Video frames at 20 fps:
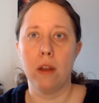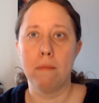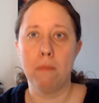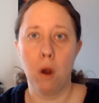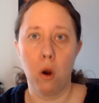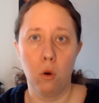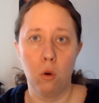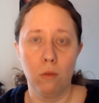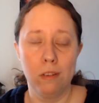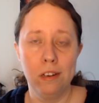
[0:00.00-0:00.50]

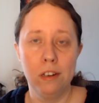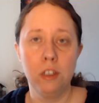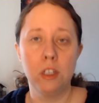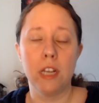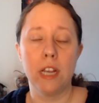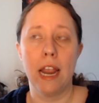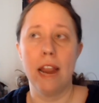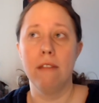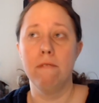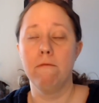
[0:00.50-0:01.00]
potent
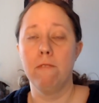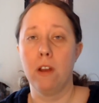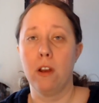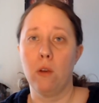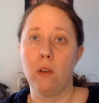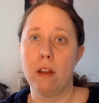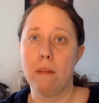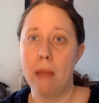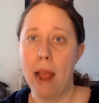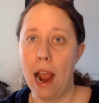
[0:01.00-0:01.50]
and
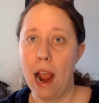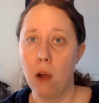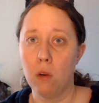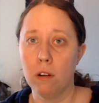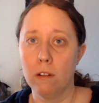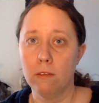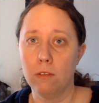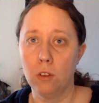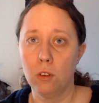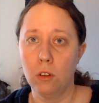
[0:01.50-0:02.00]
very
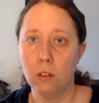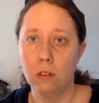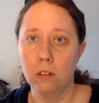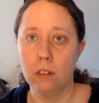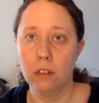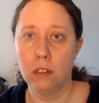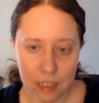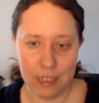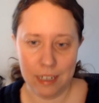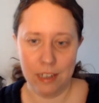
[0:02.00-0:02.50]
powerful.
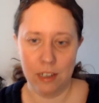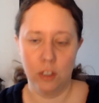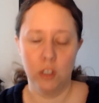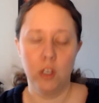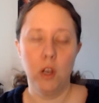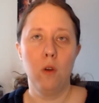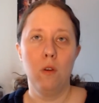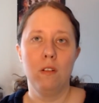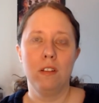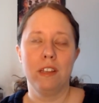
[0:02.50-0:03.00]

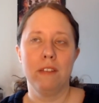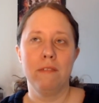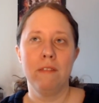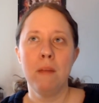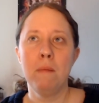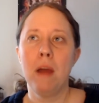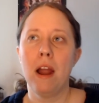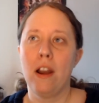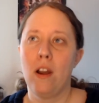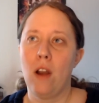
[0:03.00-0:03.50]
So the
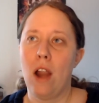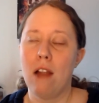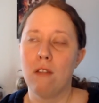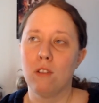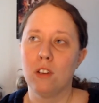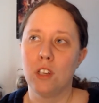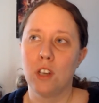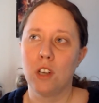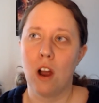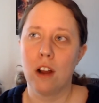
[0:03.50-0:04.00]
vampire
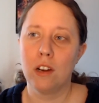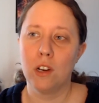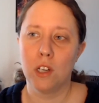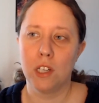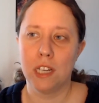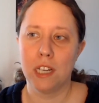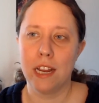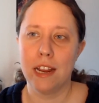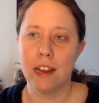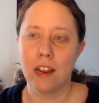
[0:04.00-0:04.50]

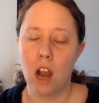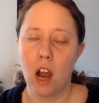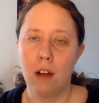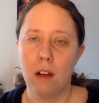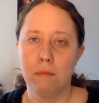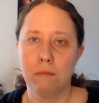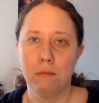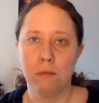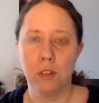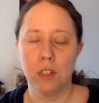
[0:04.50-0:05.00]
aristocracy
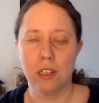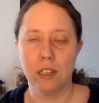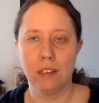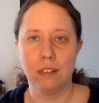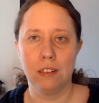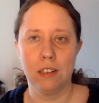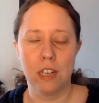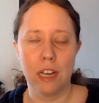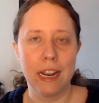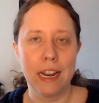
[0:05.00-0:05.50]
comes
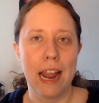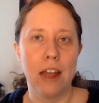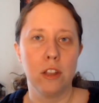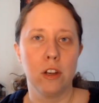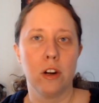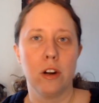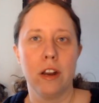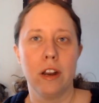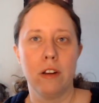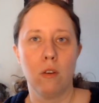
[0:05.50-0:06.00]

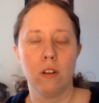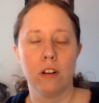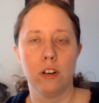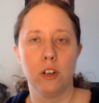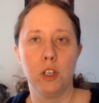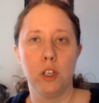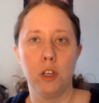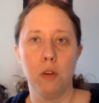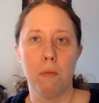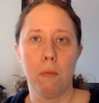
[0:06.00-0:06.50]
together in order
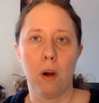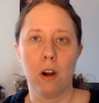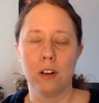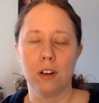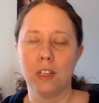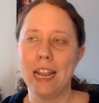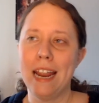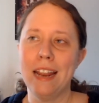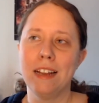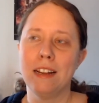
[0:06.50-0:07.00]
to
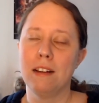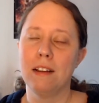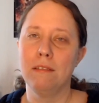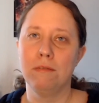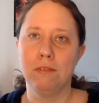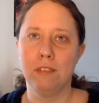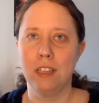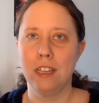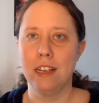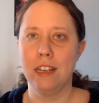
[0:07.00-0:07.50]
partake
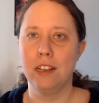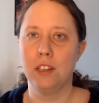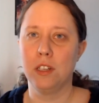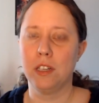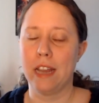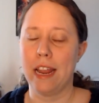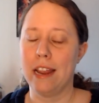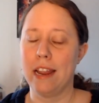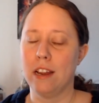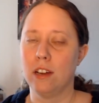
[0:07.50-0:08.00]
of
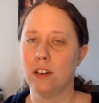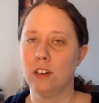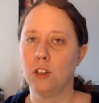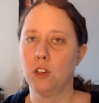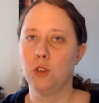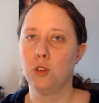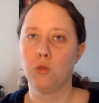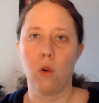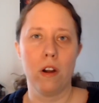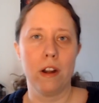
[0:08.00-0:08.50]
this
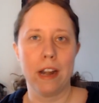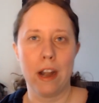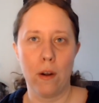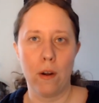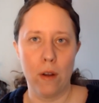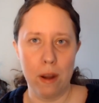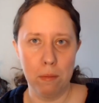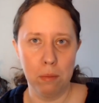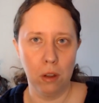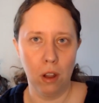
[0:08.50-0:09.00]

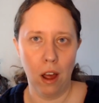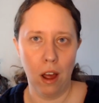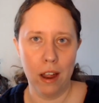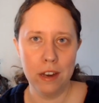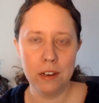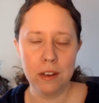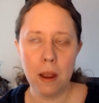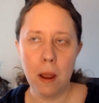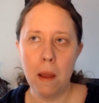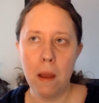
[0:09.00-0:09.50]
extraordinary
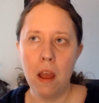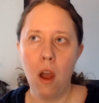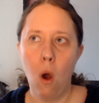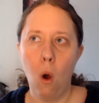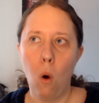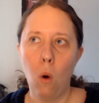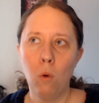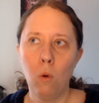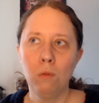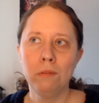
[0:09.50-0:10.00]
blood,
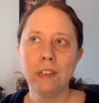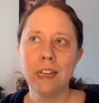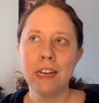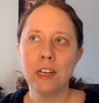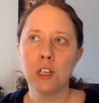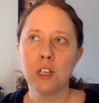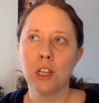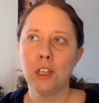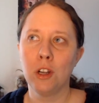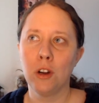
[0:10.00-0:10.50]
only
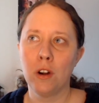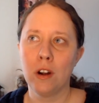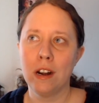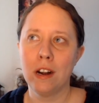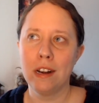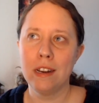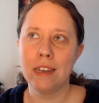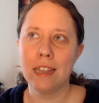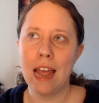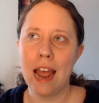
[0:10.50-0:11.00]
to
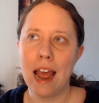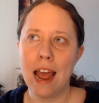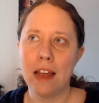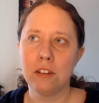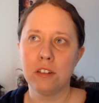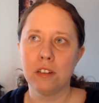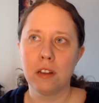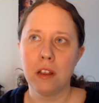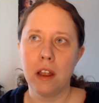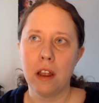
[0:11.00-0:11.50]
learn
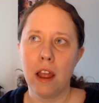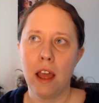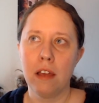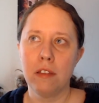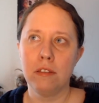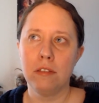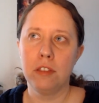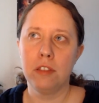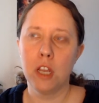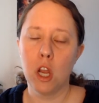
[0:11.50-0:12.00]
that
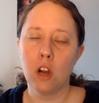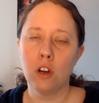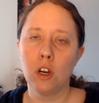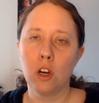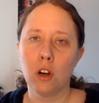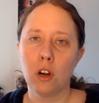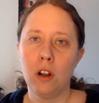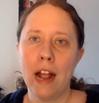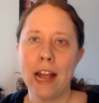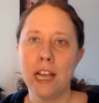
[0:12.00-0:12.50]
the young
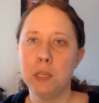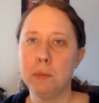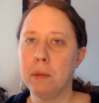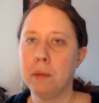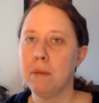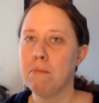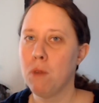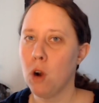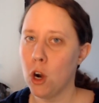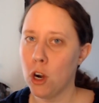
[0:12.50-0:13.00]
girl has
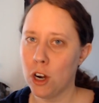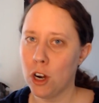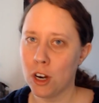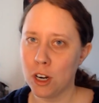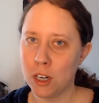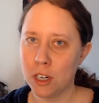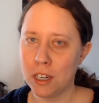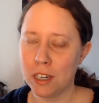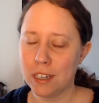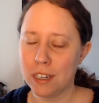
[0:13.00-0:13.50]
been murdered